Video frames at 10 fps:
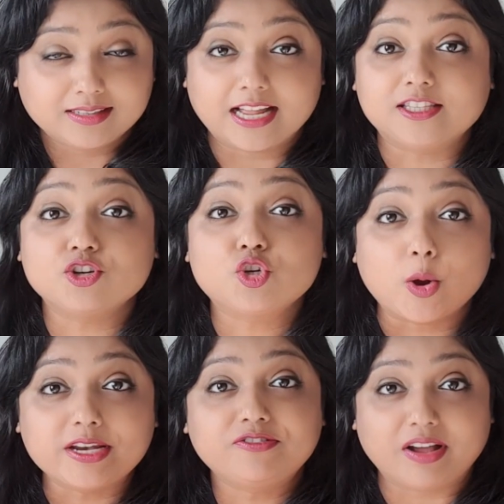That's a
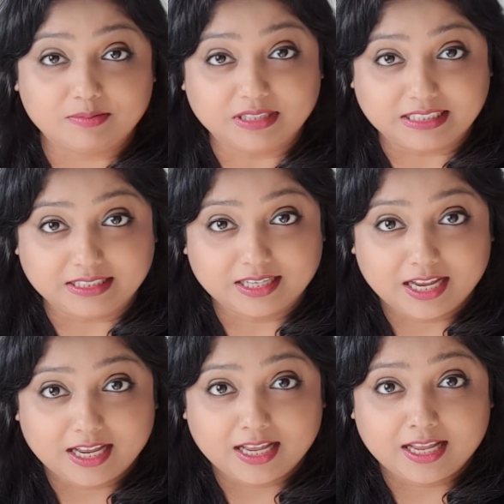joint family.
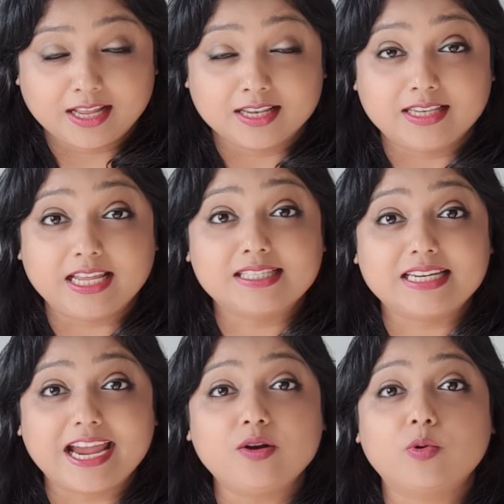They
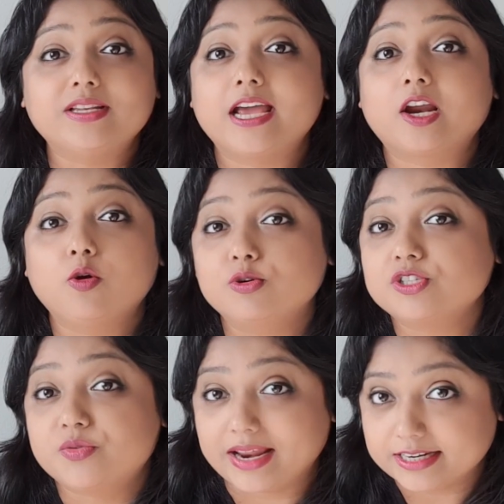stayed with their
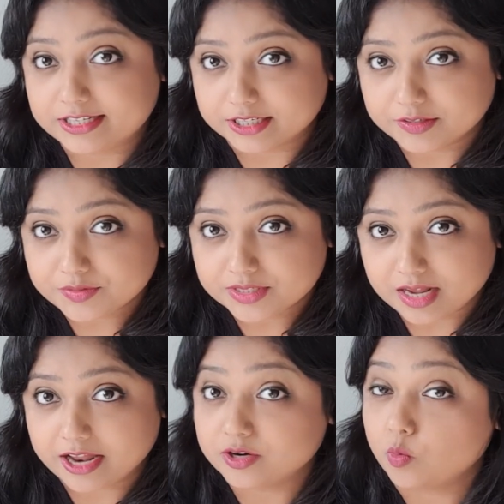close relatives
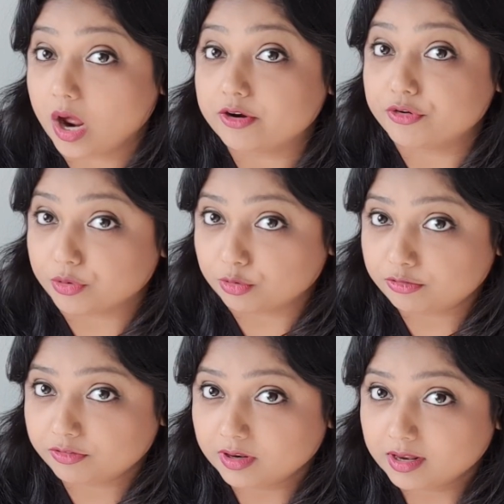under one
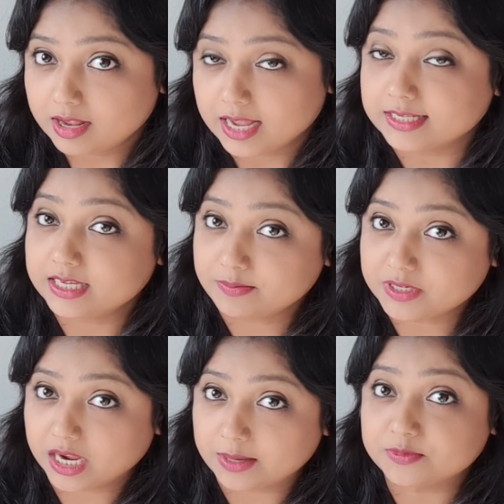roof, and
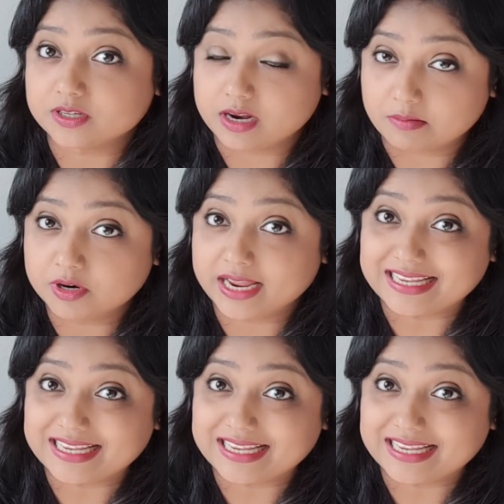sometimes the number